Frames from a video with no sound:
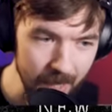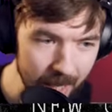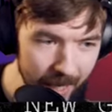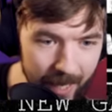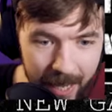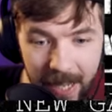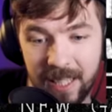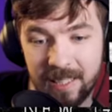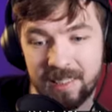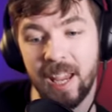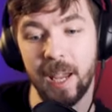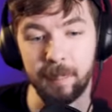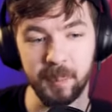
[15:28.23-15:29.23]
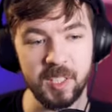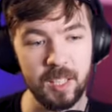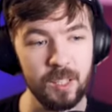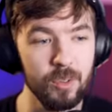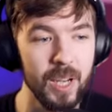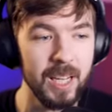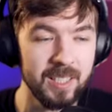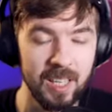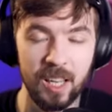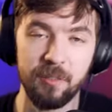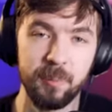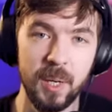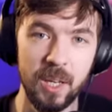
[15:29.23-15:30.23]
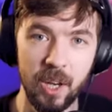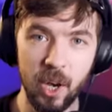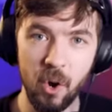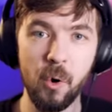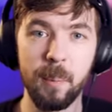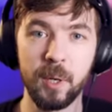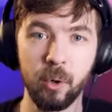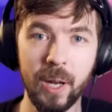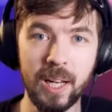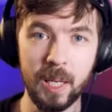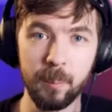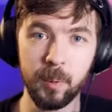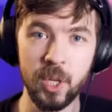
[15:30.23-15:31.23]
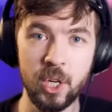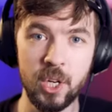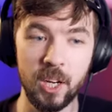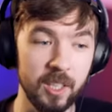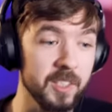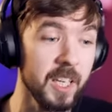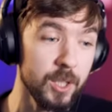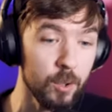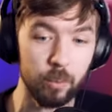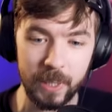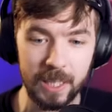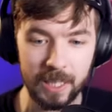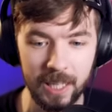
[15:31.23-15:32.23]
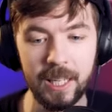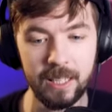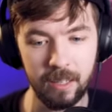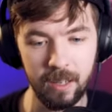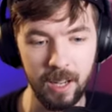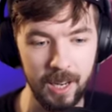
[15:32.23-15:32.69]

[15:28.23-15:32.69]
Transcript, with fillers: Uh, any tips that you guys can give me would be greatly appreciated because I do really like it.